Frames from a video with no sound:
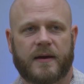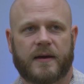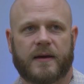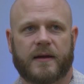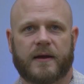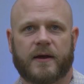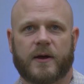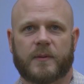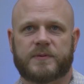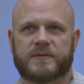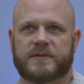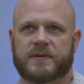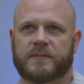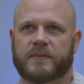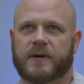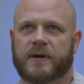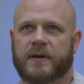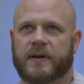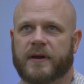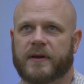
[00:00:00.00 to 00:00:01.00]
It helps them
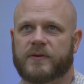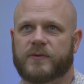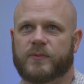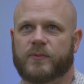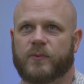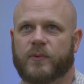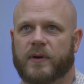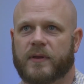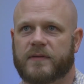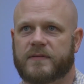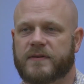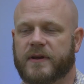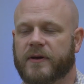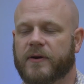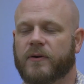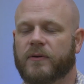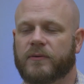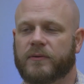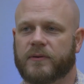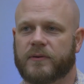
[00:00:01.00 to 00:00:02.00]
connect with
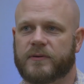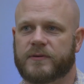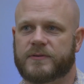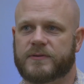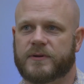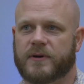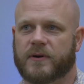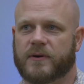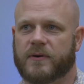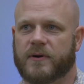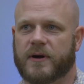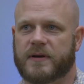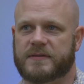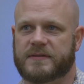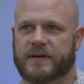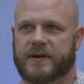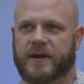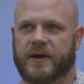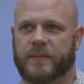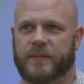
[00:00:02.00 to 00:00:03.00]
stakeholders across
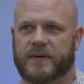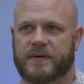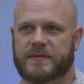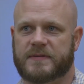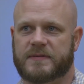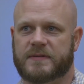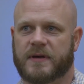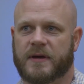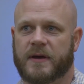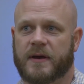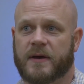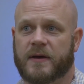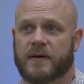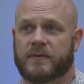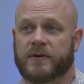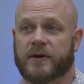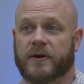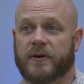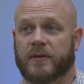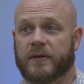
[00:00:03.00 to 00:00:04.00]
the campus,
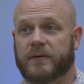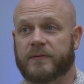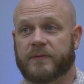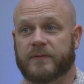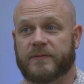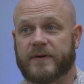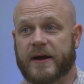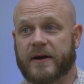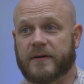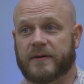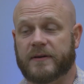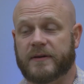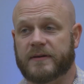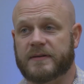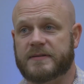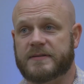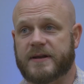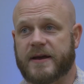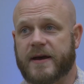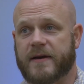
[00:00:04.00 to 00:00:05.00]
not only from faculty
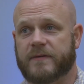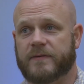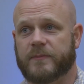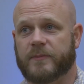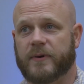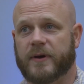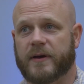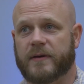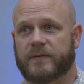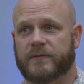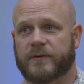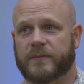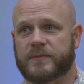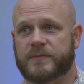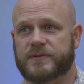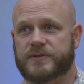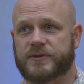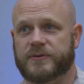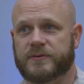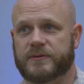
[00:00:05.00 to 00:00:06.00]
and staff, but from
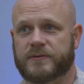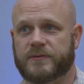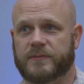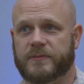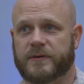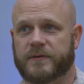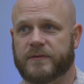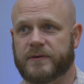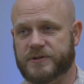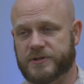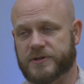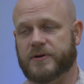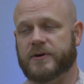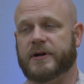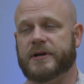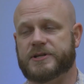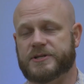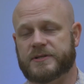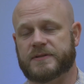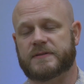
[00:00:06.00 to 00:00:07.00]
students from different
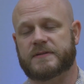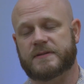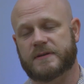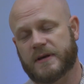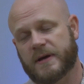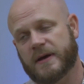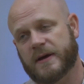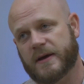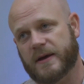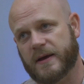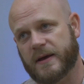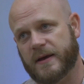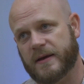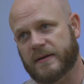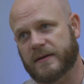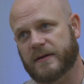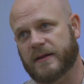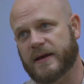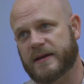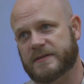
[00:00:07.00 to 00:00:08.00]
generations
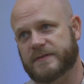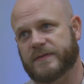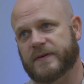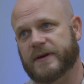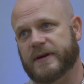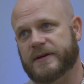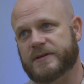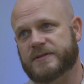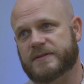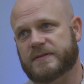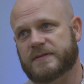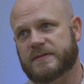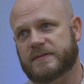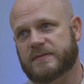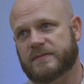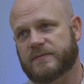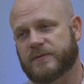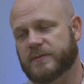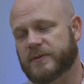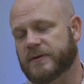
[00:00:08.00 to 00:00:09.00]
and classifications,
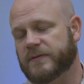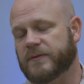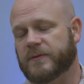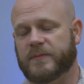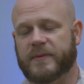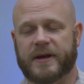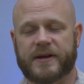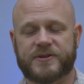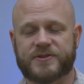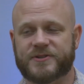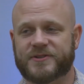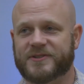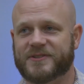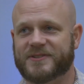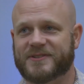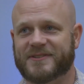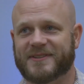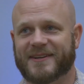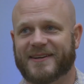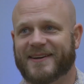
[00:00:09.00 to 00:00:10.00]
from different
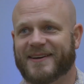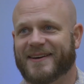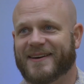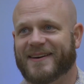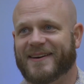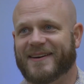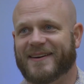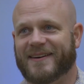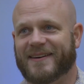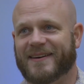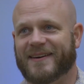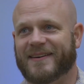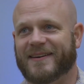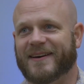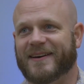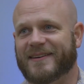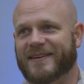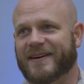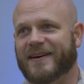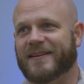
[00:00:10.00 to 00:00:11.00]
majors and
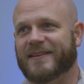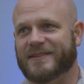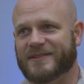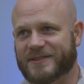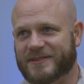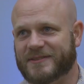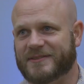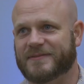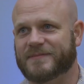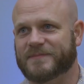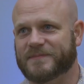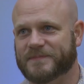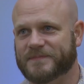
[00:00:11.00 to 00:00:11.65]
ideologies.